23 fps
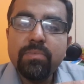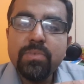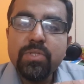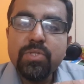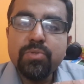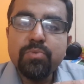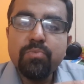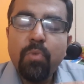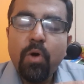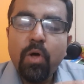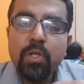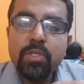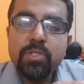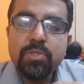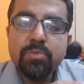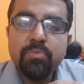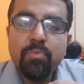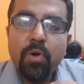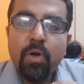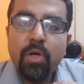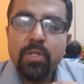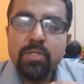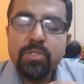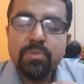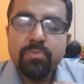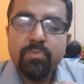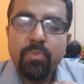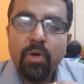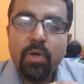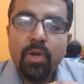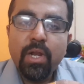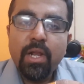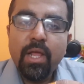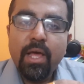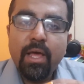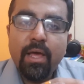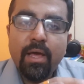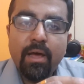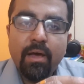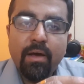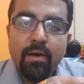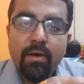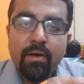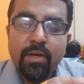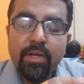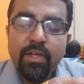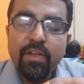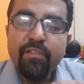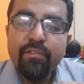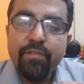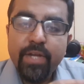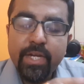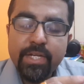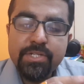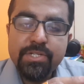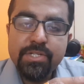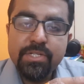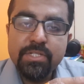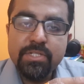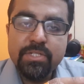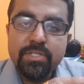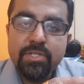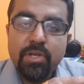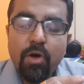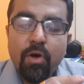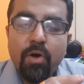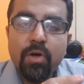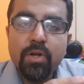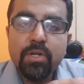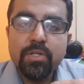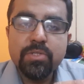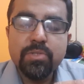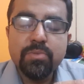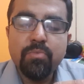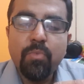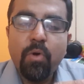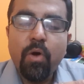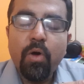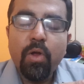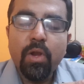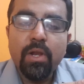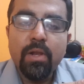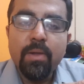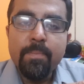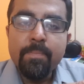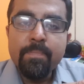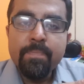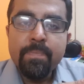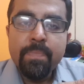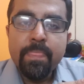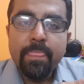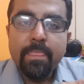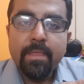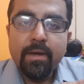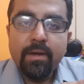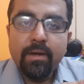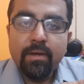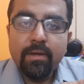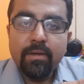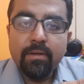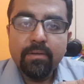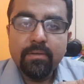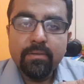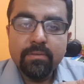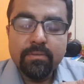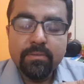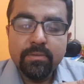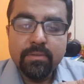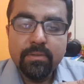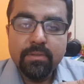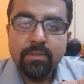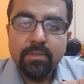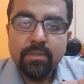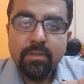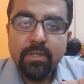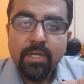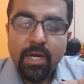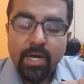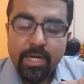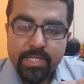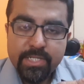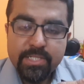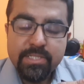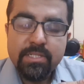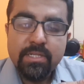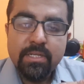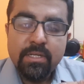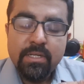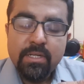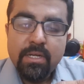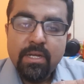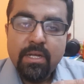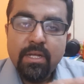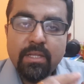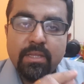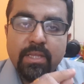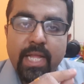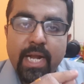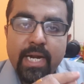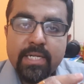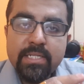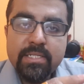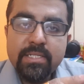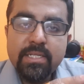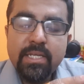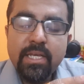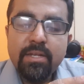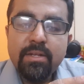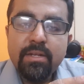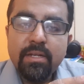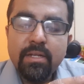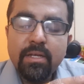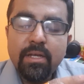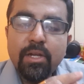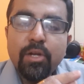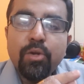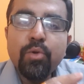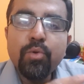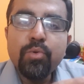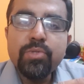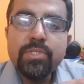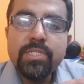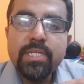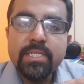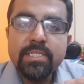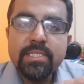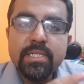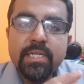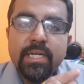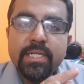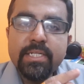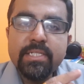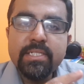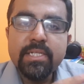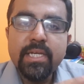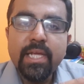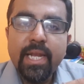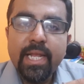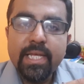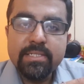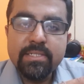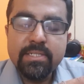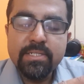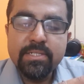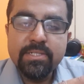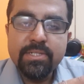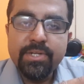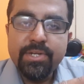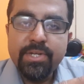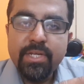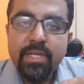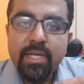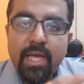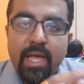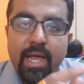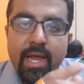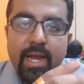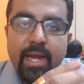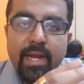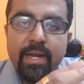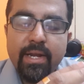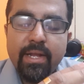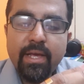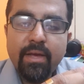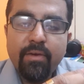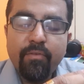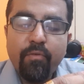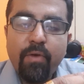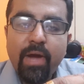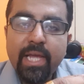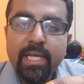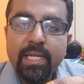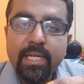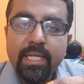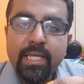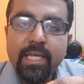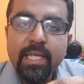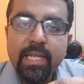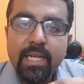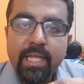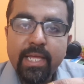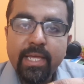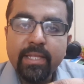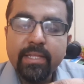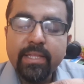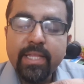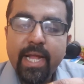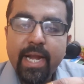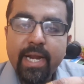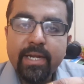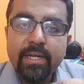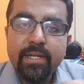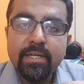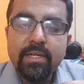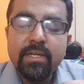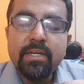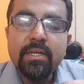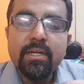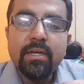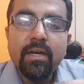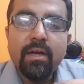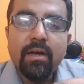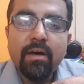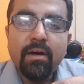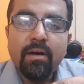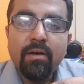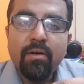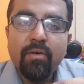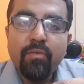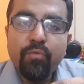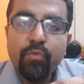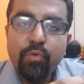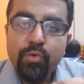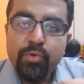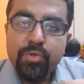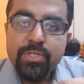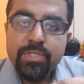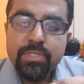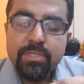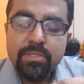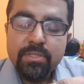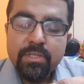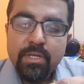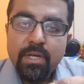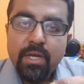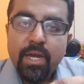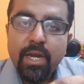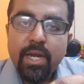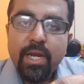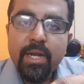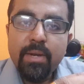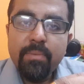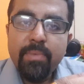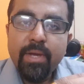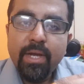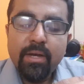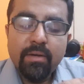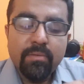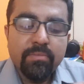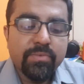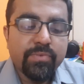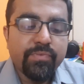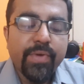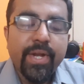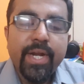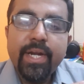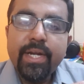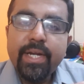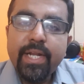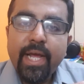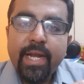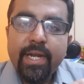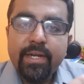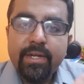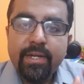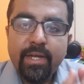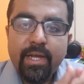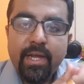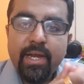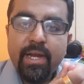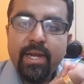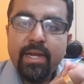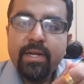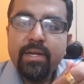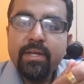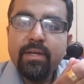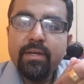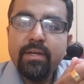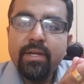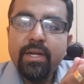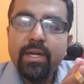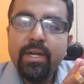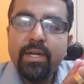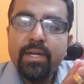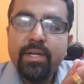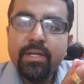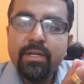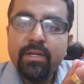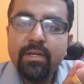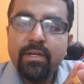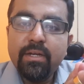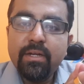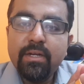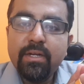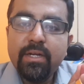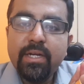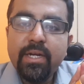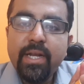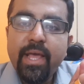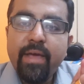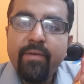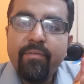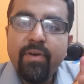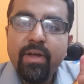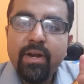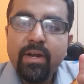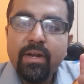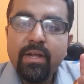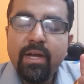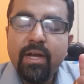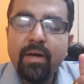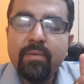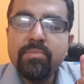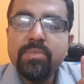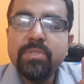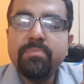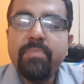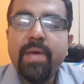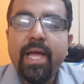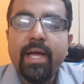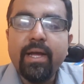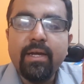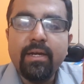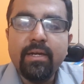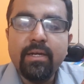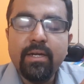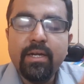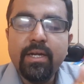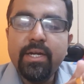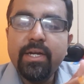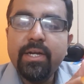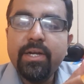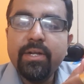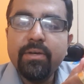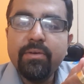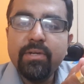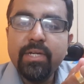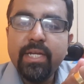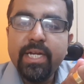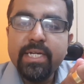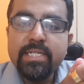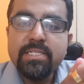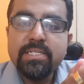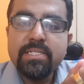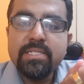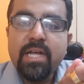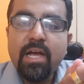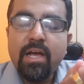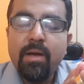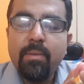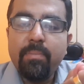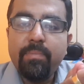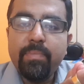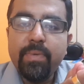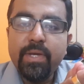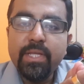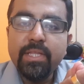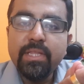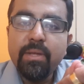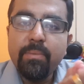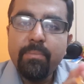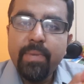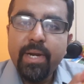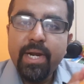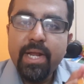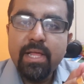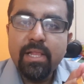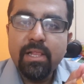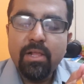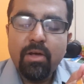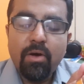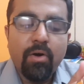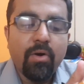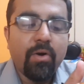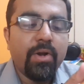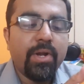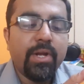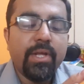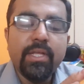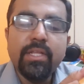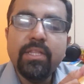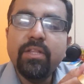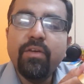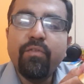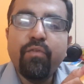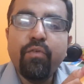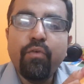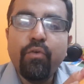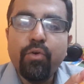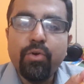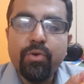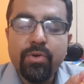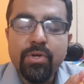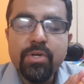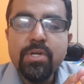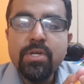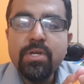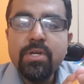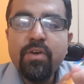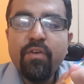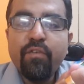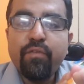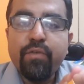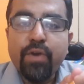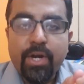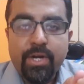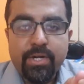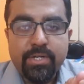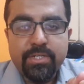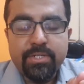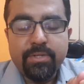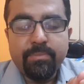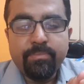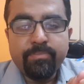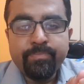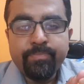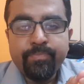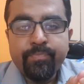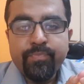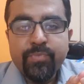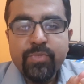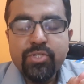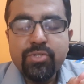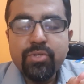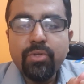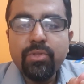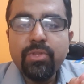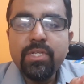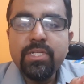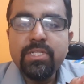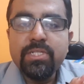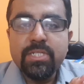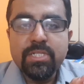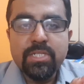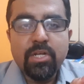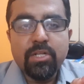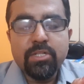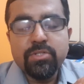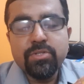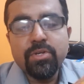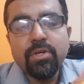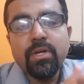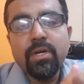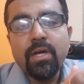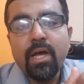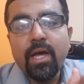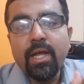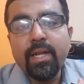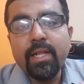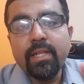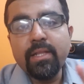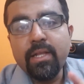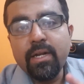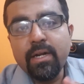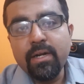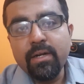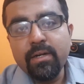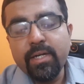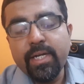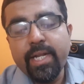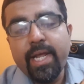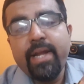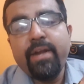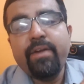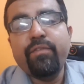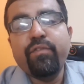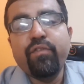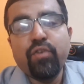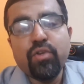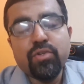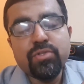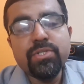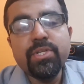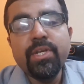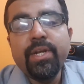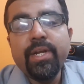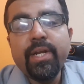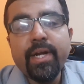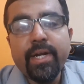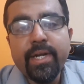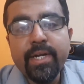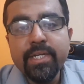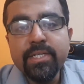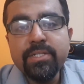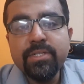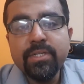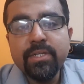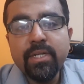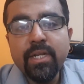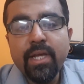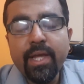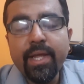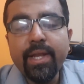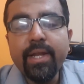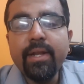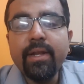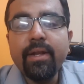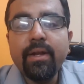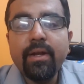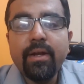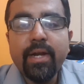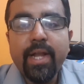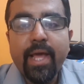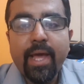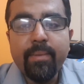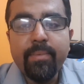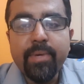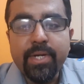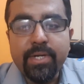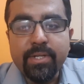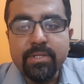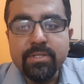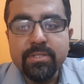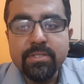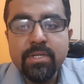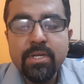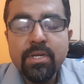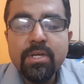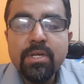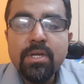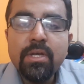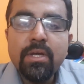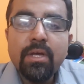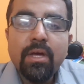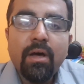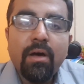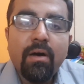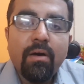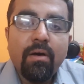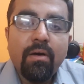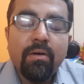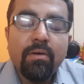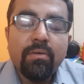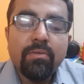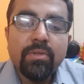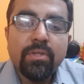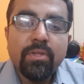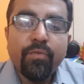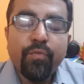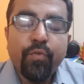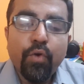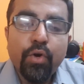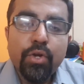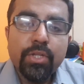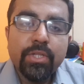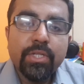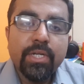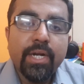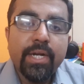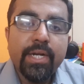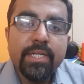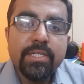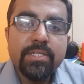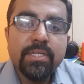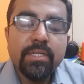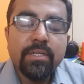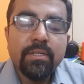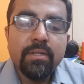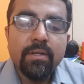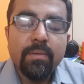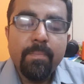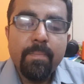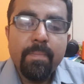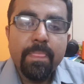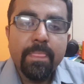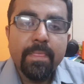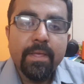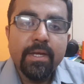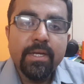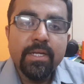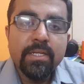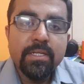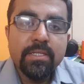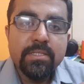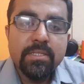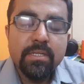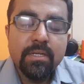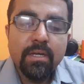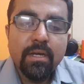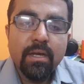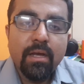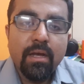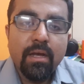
small infections or small cuts, that skin loses its elasticity, and while healing that wounds, it becomes very tight and it never comes back. It gets stuck up in the middle or in the forefront. So this is also another tight foreskin condition in diabetes. The fourth condition is